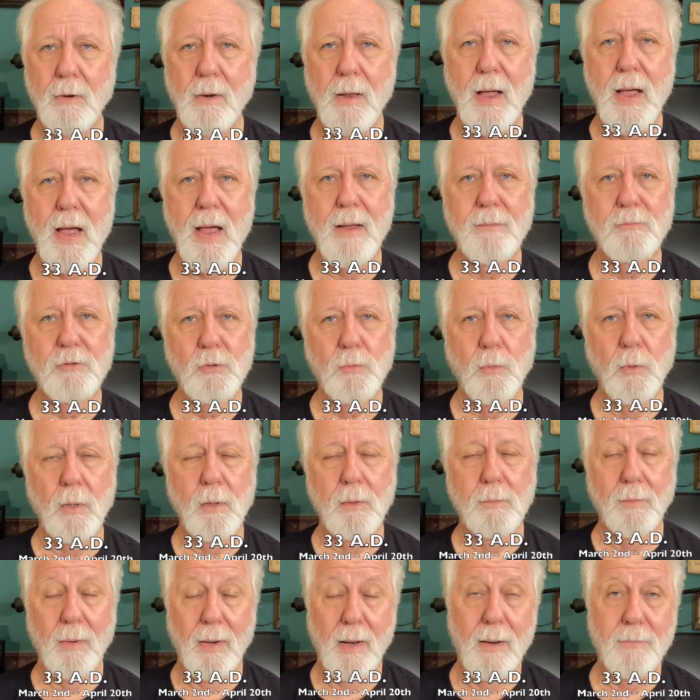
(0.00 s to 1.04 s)
lives
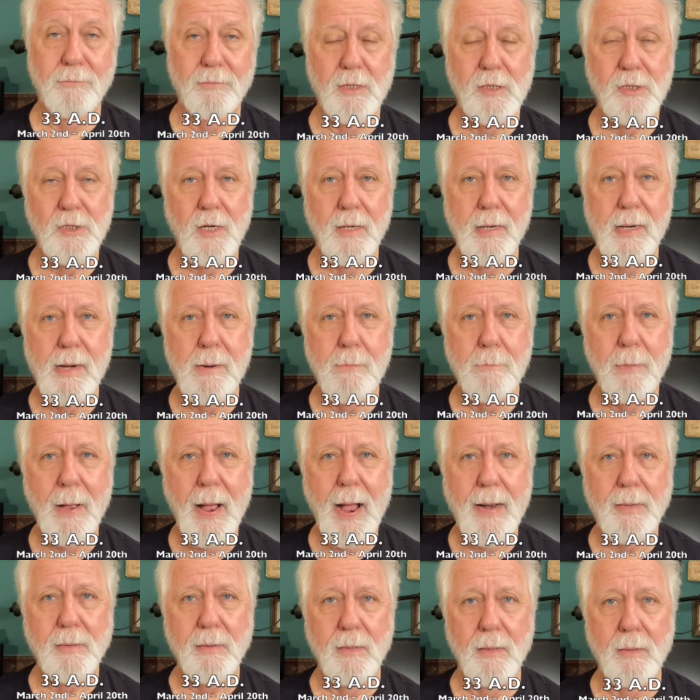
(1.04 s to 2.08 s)
were obviously
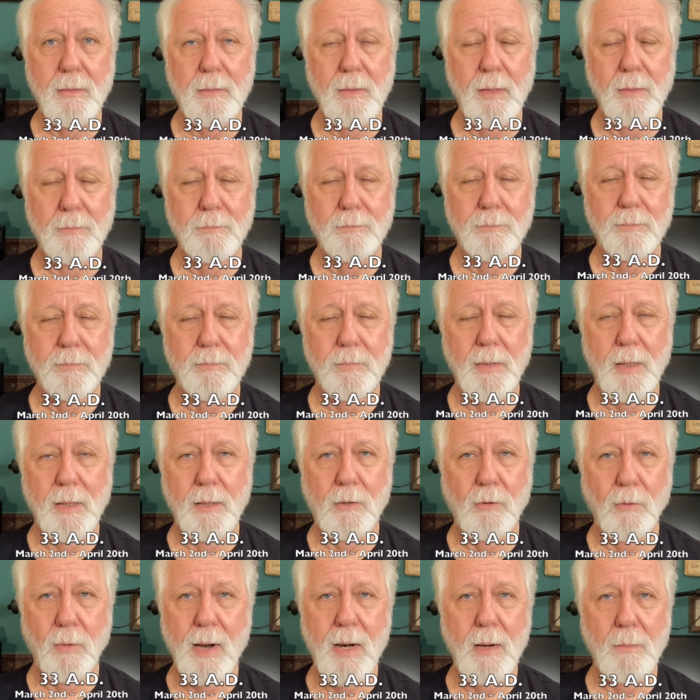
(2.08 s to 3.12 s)
impacted
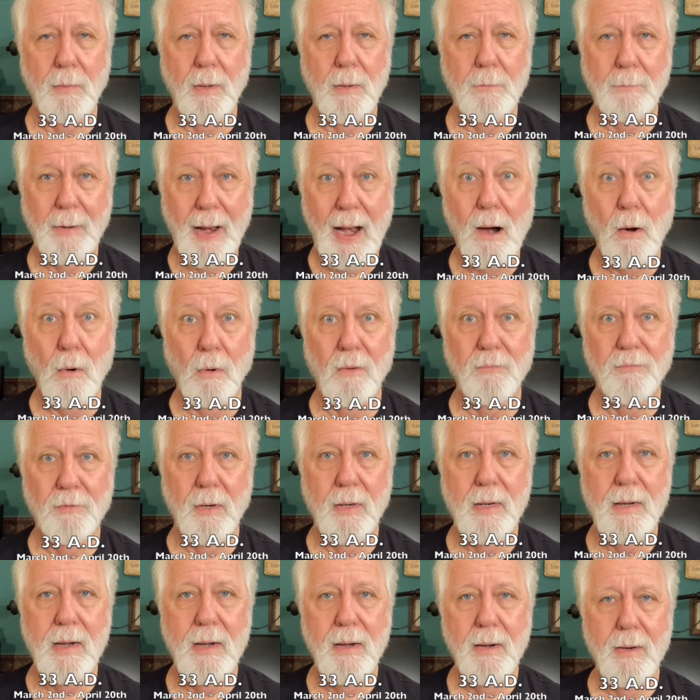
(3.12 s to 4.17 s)
incredibly
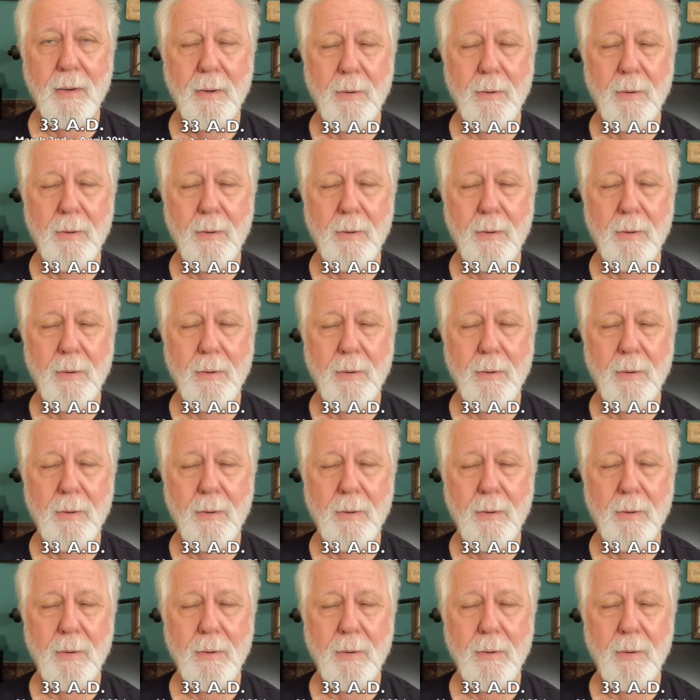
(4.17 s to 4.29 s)
powerfully